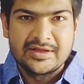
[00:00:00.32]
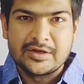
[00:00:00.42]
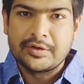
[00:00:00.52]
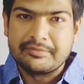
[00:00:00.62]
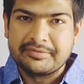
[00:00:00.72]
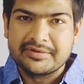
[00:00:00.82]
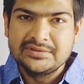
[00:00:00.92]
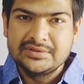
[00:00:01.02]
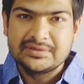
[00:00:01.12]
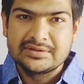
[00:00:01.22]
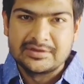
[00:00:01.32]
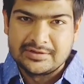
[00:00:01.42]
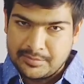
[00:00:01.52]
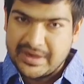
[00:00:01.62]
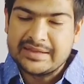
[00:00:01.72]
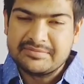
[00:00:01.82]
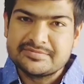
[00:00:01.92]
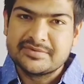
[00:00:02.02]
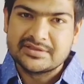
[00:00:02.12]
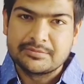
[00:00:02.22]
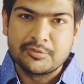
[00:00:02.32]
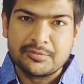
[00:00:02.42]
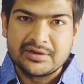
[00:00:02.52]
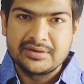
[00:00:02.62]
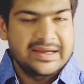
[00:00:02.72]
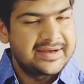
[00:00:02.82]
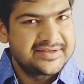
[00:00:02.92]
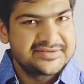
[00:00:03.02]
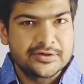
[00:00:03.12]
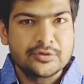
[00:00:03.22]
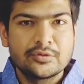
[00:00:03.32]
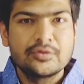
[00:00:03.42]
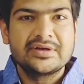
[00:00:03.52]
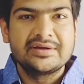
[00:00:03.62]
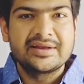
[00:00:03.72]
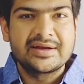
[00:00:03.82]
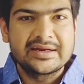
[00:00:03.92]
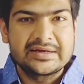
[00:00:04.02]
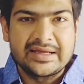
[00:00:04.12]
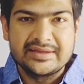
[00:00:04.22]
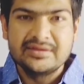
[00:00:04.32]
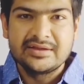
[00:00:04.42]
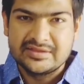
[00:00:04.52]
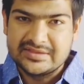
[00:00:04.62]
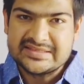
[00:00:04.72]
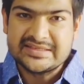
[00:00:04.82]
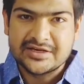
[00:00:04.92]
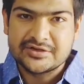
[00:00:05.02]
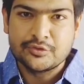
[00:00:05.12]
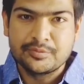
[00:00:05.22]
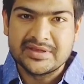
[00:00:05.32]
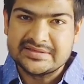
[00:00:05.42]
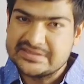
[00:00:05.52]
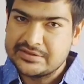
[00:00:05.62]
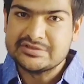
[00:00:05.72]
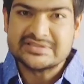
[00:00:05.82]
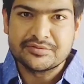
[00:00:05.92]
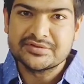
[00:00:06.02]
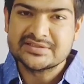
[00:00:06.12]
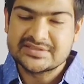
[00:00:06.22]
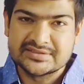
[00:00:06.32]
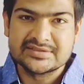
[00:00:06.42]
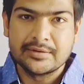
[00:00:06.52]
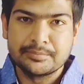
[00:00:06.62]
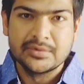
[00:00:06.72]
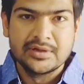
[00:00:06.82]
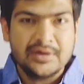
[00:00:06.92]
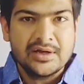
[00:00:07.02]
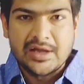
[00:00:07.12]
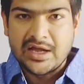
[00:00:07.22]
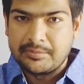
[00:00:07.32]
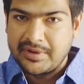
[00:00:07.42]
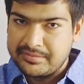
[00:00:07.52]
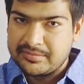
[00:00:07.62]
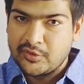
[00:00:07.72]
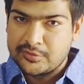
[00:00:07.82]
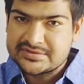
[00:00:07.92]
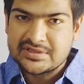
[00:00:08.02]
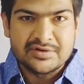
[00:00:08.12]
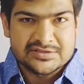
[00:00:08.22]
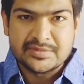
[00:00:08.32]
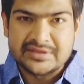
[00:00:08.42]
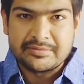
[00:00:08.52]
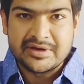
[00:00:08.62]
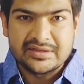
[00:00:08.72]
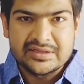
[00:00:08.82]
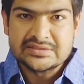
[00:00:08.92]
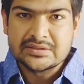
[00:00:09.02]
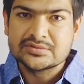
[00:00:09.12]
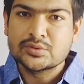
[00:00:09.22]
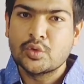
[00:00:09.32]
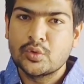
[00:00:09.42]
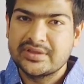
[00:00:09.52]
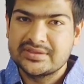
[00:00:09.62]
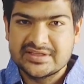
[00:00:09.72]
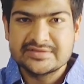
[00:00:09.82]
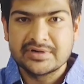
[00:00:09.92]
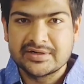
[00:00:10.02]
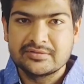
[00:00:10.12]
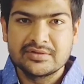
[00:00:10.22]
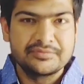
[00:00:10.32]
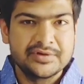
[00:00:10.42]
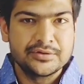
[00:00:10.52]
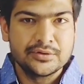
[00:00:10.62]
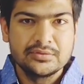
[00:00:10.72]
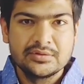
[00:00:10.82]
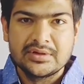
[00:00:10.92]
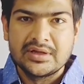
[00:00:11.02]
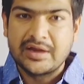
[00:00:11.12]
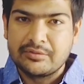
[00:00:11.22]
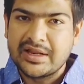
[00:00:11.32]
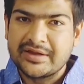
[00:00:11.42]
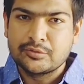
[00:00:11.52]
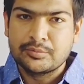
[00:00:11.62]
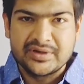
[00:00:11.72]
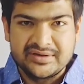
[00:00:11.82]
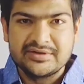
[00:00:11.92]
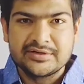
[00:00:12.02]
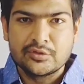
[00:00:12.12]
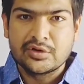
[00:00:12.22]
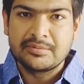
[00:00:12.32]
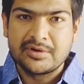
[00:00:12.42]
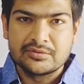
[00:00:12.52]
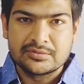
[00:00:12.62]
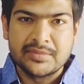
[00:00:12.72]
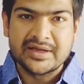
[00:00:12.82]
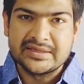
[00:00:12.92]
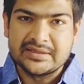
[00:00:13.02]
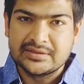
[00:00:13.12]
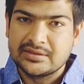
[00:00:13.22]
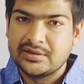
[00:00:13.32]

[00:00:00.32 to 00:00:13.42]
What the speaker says: Hello everyone, my name is PREETAM KUMAR and I secured All India Rank 9 in this year UPSC Civil Services exam. My optional was Mathematics, so in this particular video, I would like to briefly talk about my